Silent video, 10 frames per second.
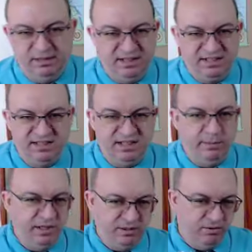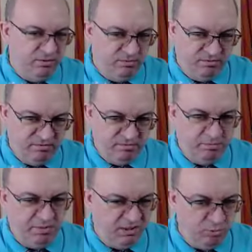Next time I go to a
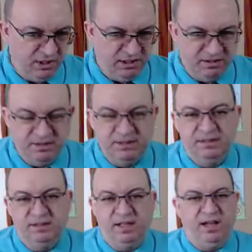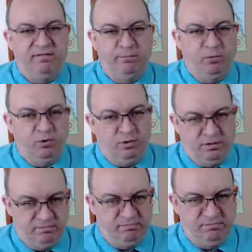big one, they have more.
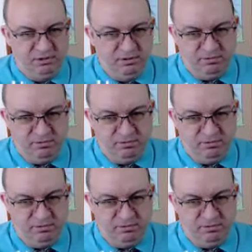No.